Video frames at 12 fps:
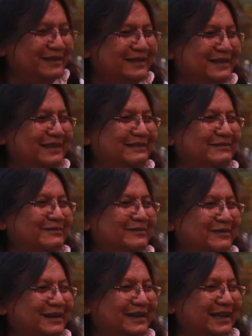they don't
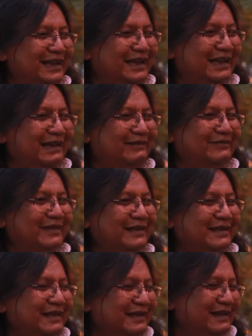really have
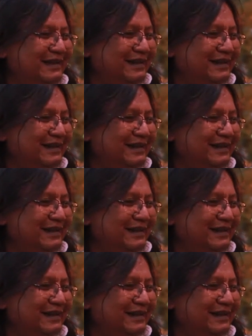an